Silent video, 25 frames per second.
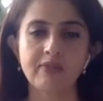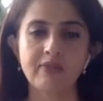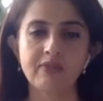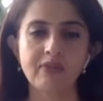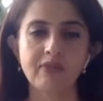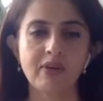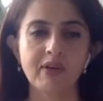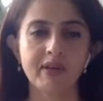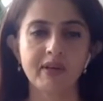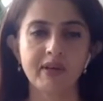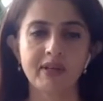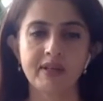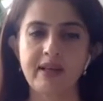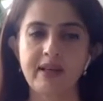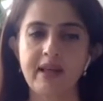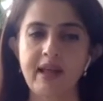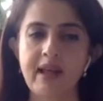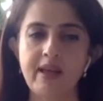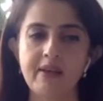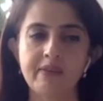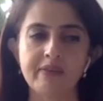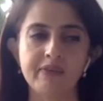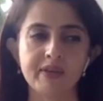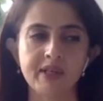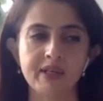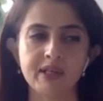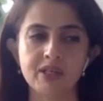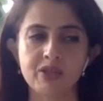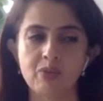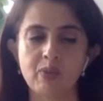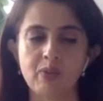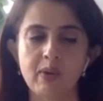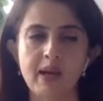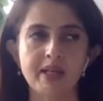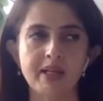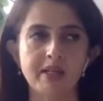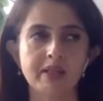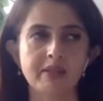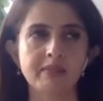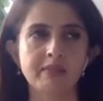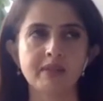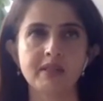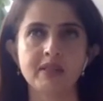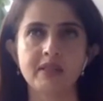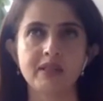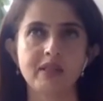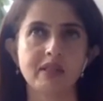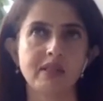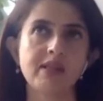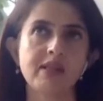for an average
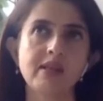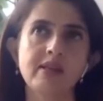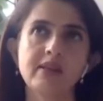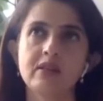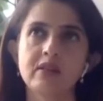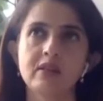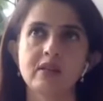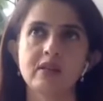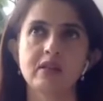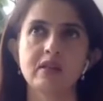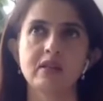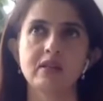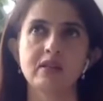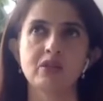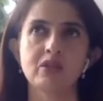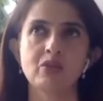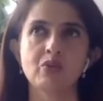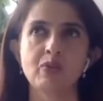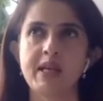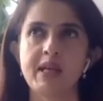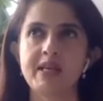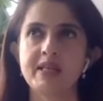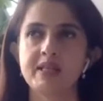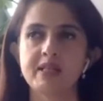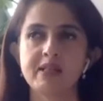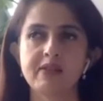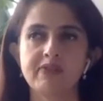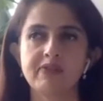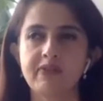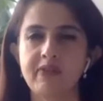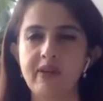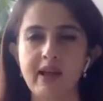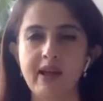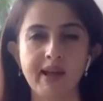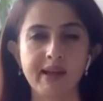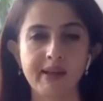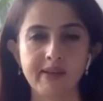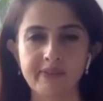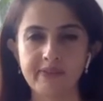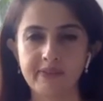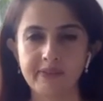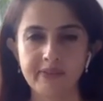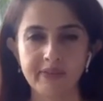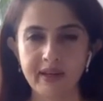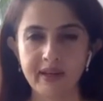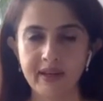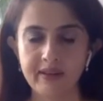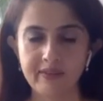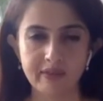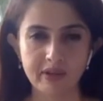vitamin D 25
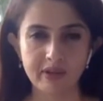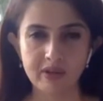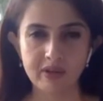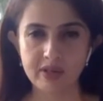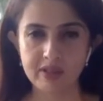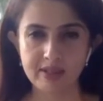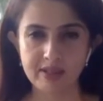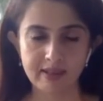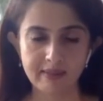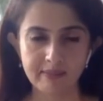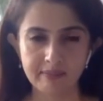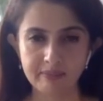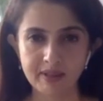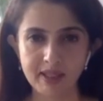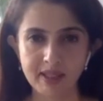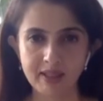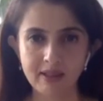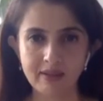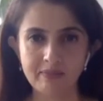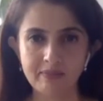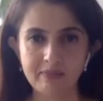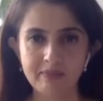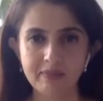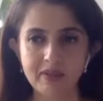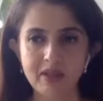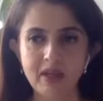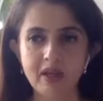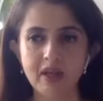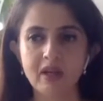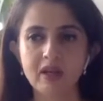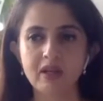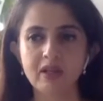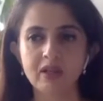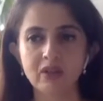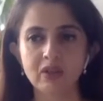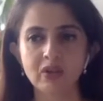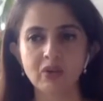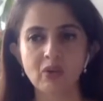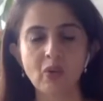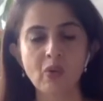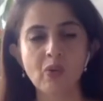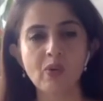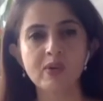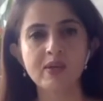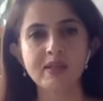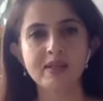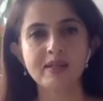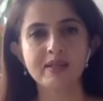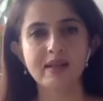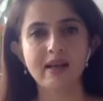level or something.
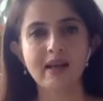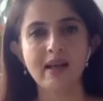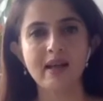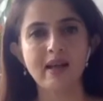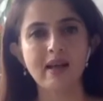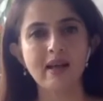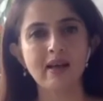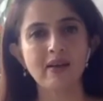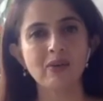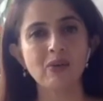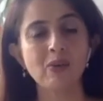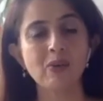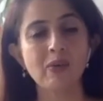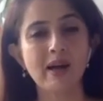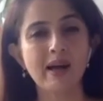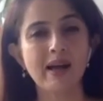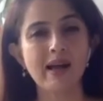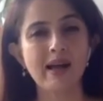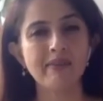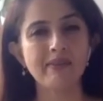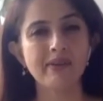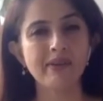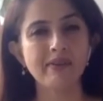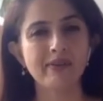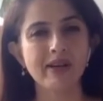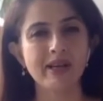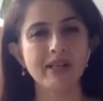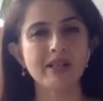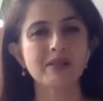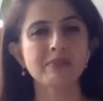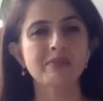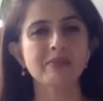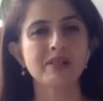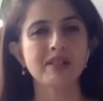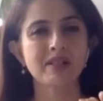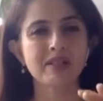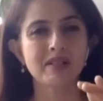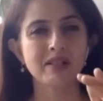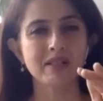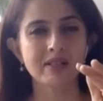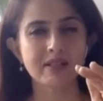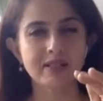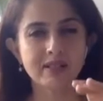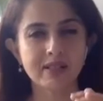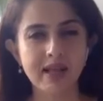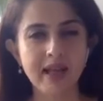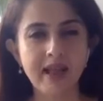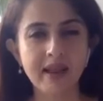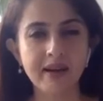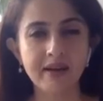Those who are having vitamin
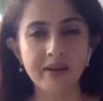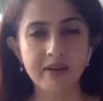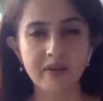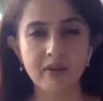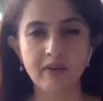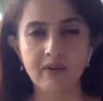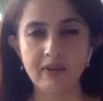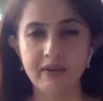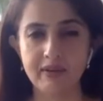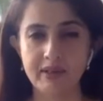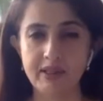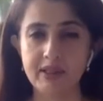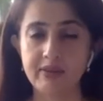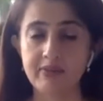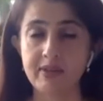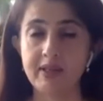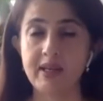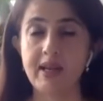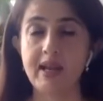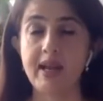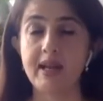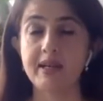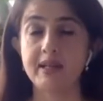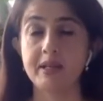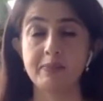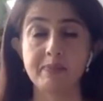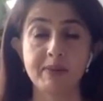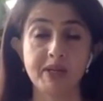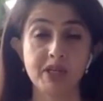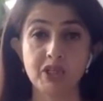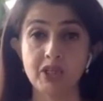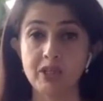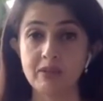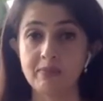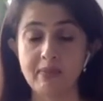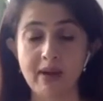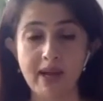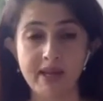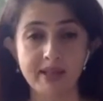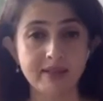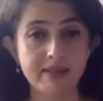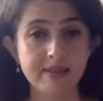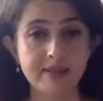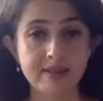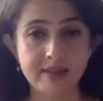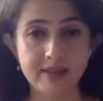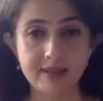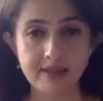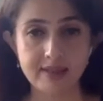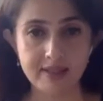D10, or even I had a patient
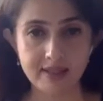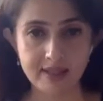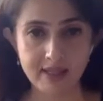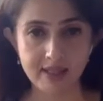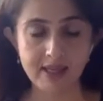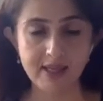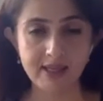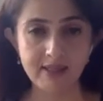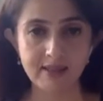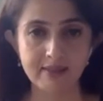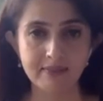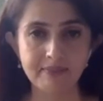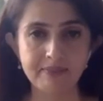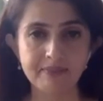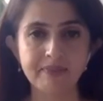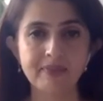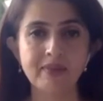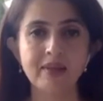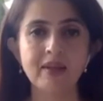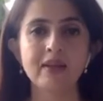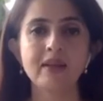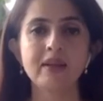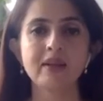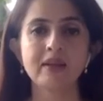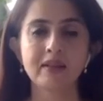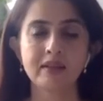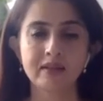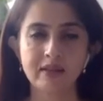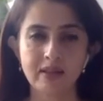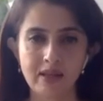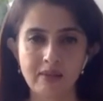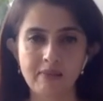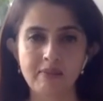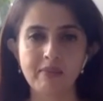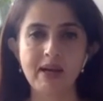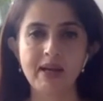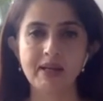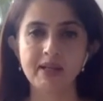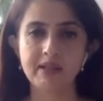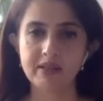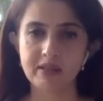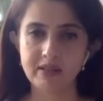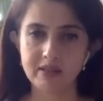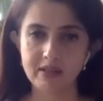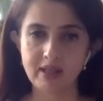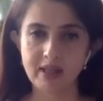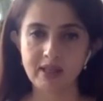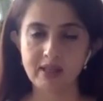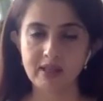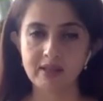minus 16, they might
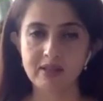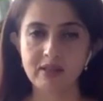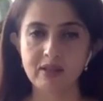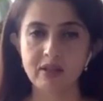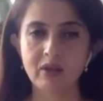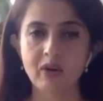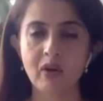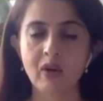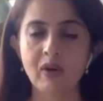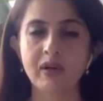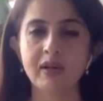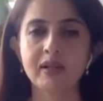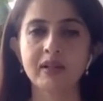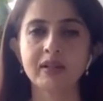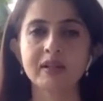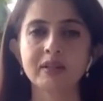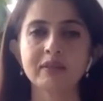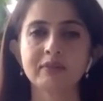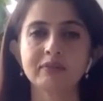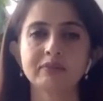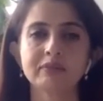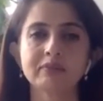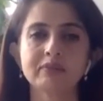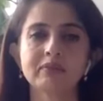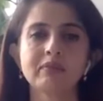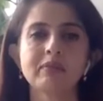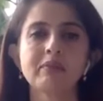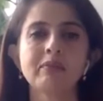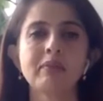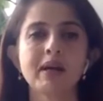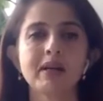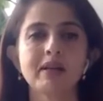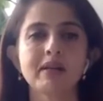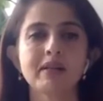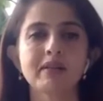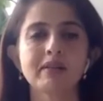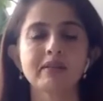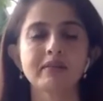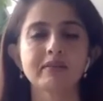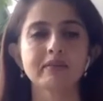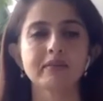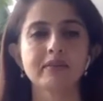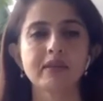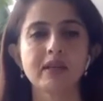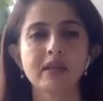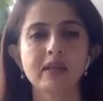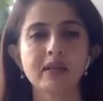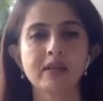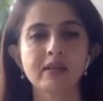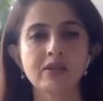take it longer, but
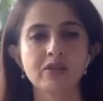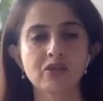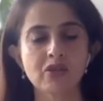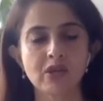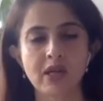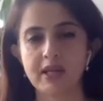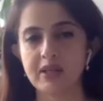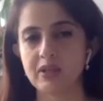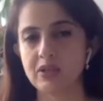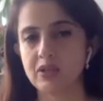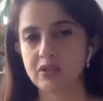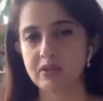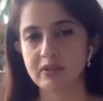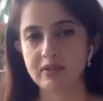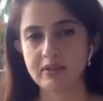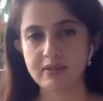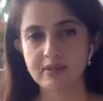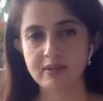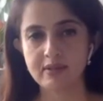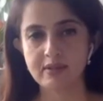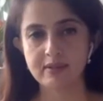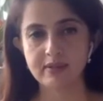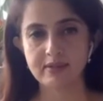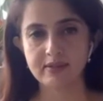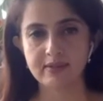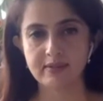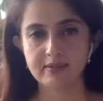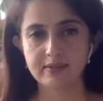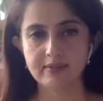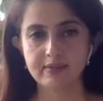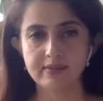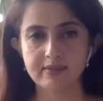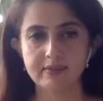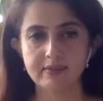injections